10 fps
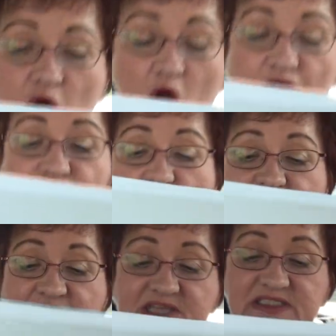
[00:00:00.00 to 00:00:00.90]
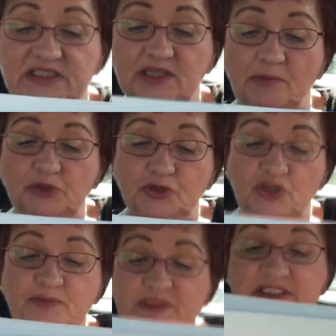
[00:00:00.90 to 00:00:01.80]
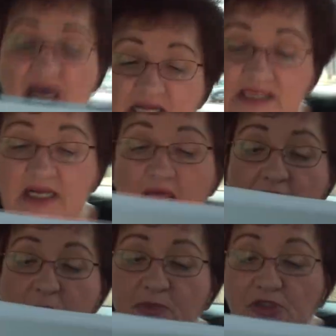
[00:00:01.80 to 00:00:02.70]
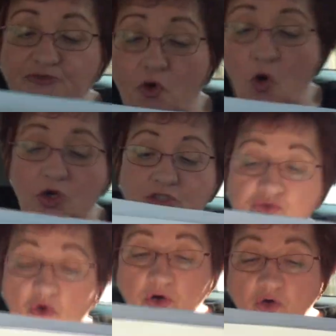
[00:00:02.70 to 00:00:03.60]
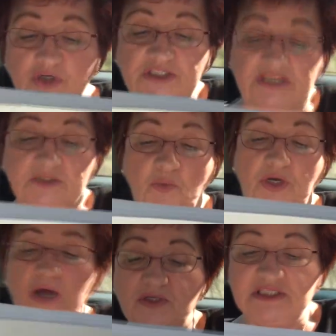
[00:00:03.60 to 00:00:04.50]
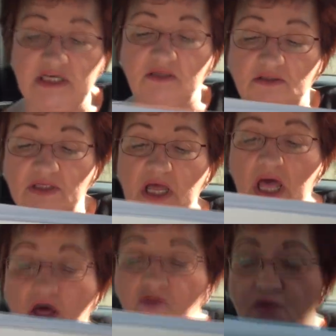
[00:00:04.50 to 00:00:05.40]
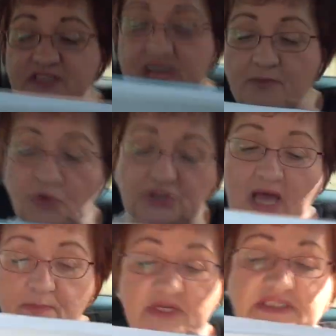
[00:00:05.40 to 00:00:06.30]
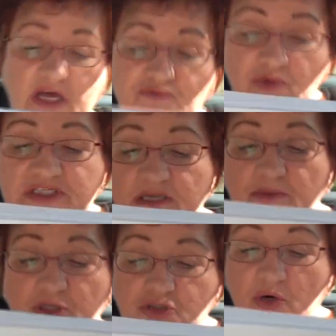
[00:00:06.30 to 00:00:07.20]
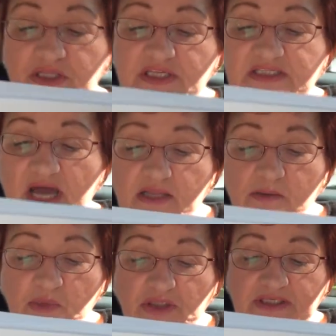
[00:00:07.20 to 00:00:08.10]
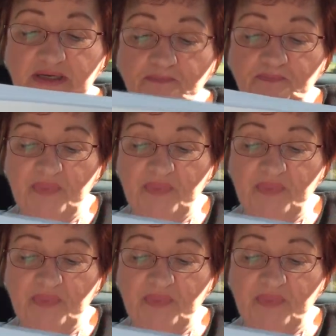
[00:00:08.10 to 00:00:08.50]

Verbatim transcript: tall, front-facing double doors beside it, built for horse-drawn hearses, were now sealed, though the same could not be said for a similar door at the side of the building.